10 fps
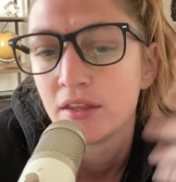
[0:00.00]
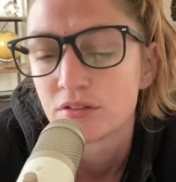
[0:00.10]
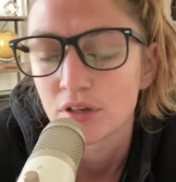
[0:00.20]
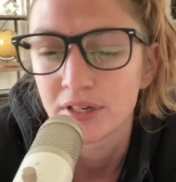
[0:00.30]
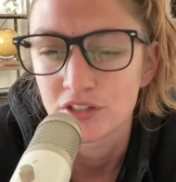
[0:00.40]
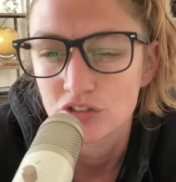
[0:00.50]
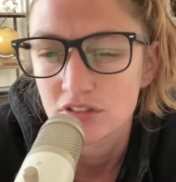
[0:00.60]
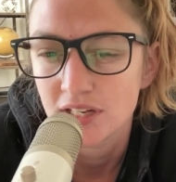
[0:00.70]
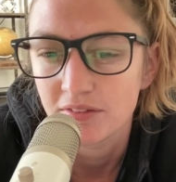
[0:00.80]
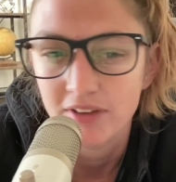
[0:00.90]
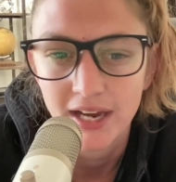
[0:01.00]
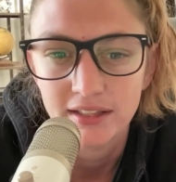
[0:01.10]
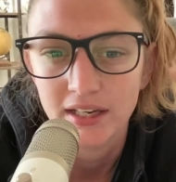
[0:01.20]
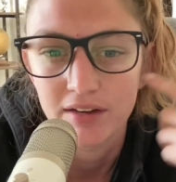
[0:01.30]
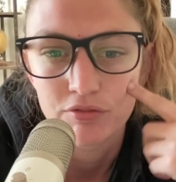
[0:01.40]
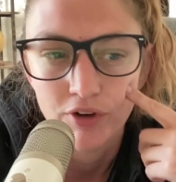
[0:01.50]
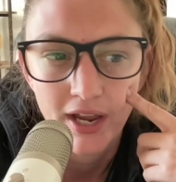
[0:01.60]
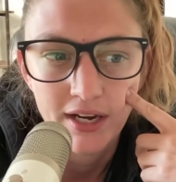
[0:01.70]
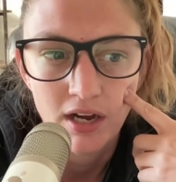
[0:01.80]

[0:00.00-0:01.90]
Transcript: So an interesting fact that I've read